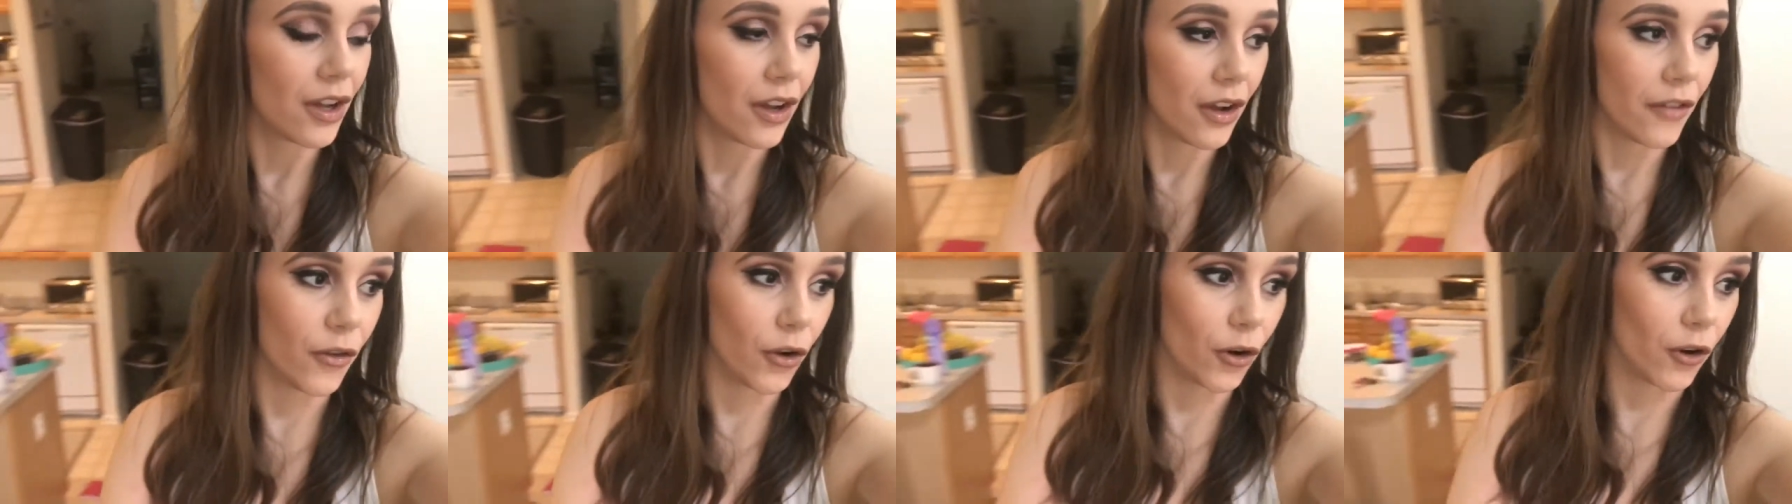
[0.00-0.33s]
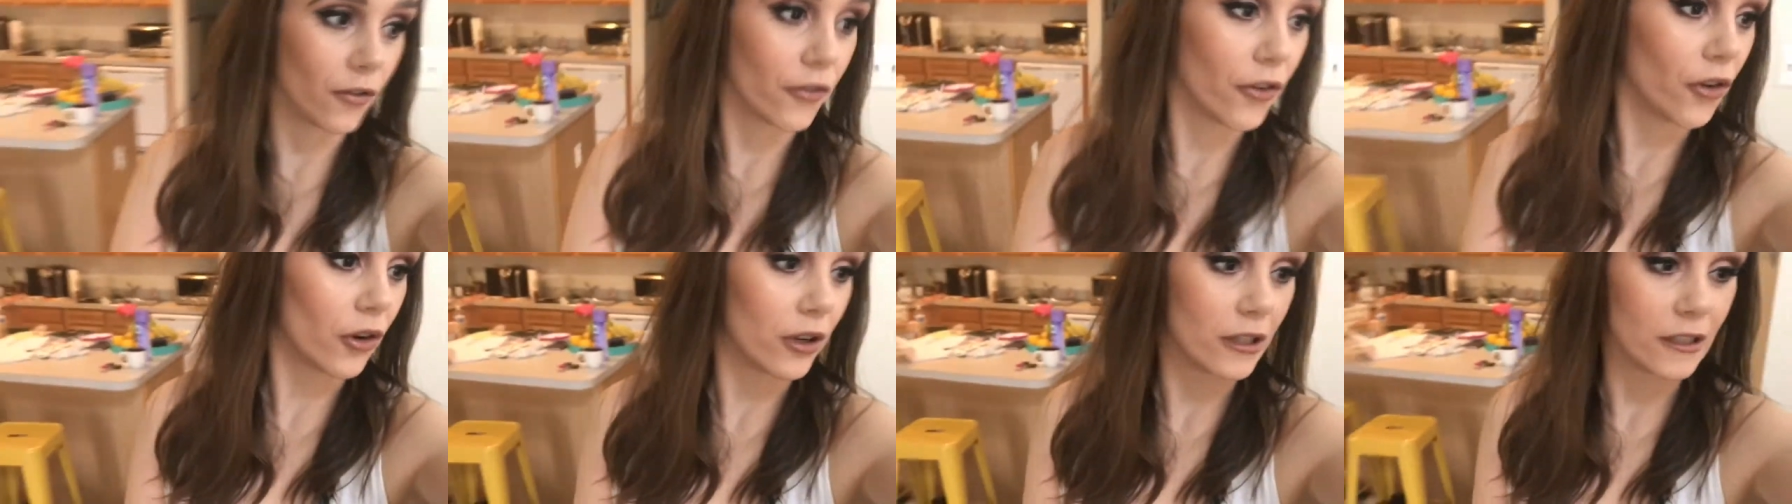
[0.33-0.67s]
Photo
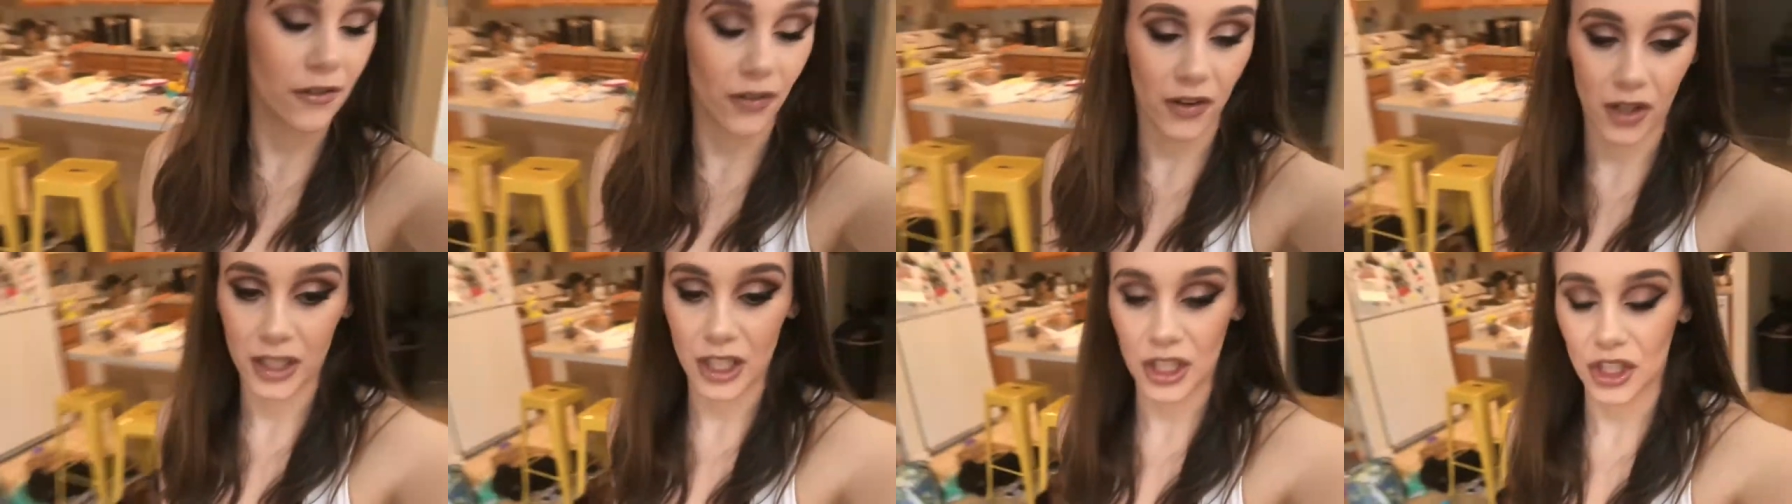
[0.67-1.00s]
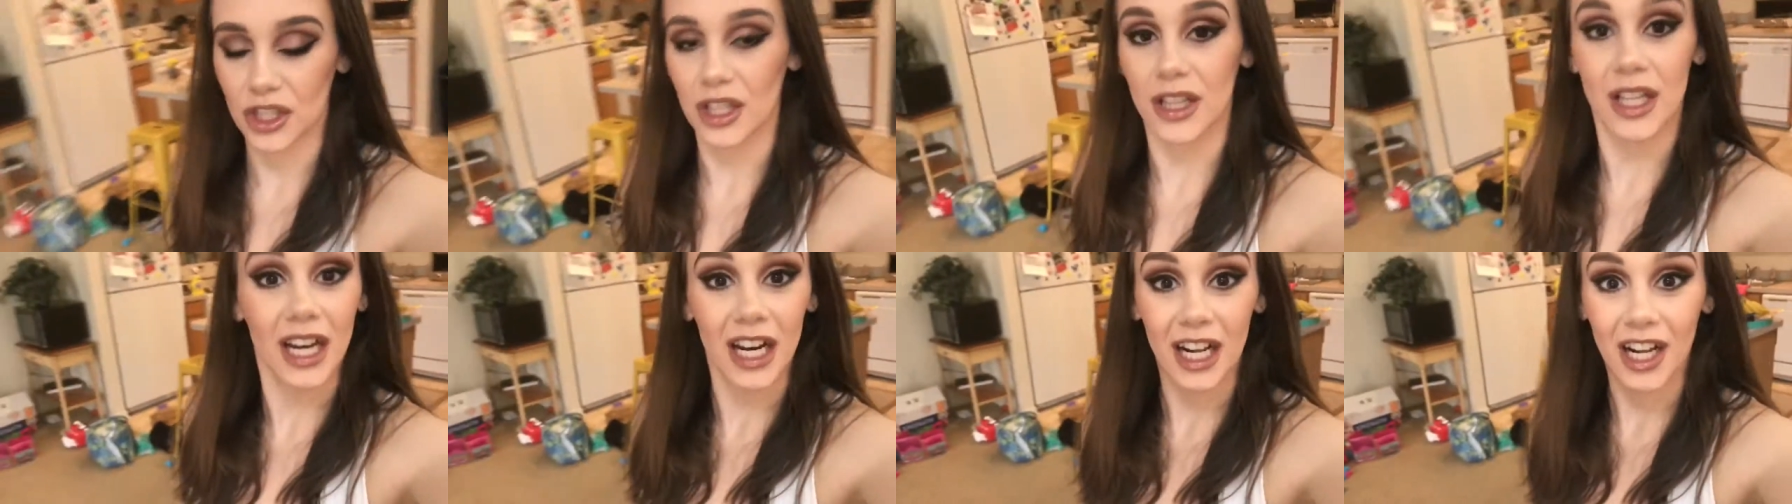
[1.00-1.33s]
Focus
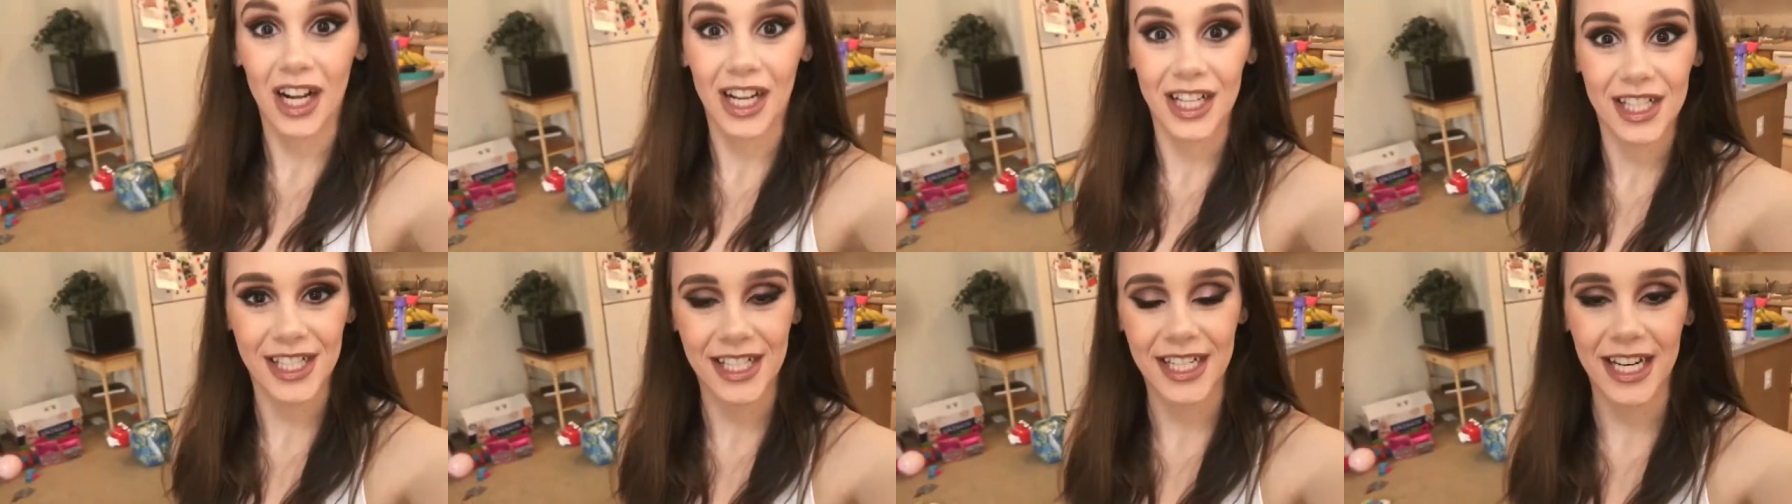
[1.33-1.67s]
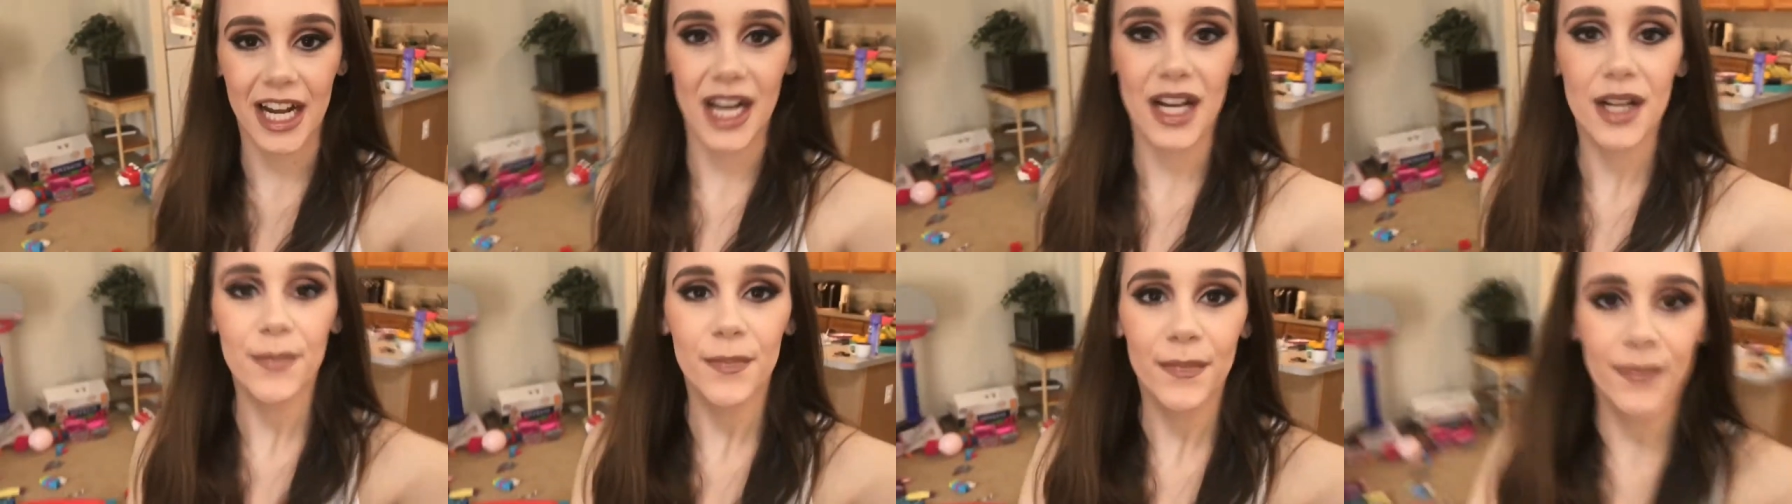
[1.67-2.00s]
Foundation that I got
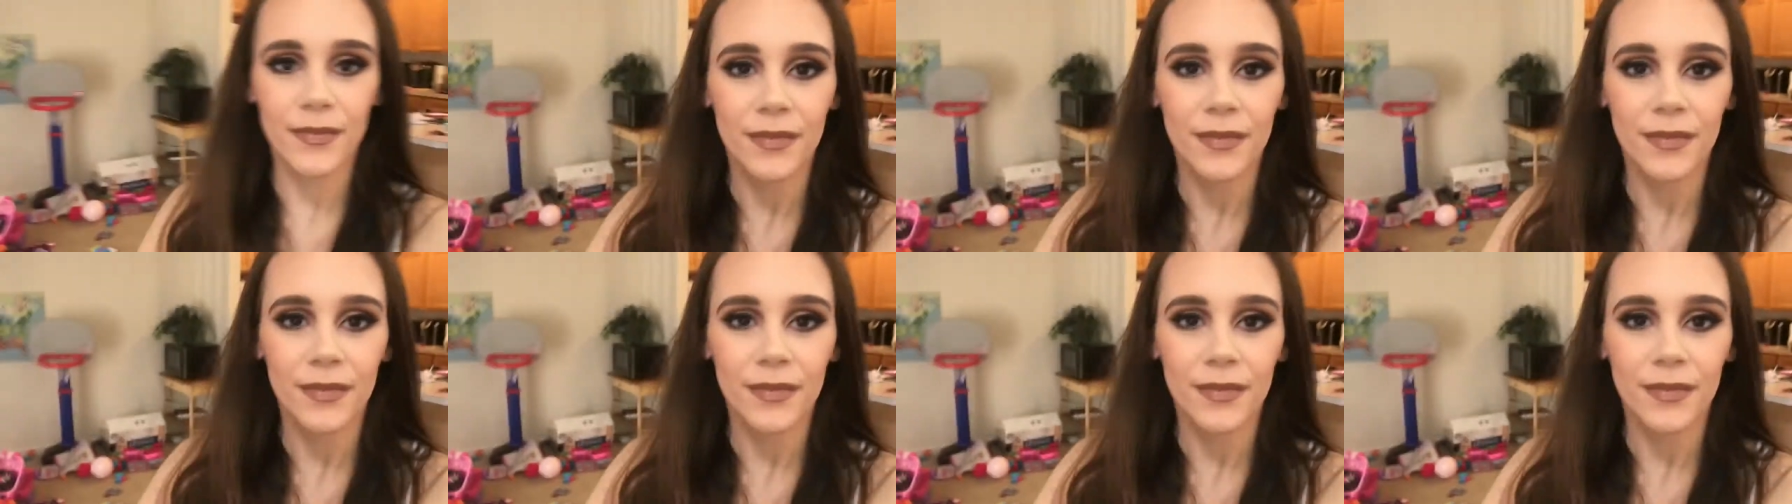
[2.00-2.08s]
today.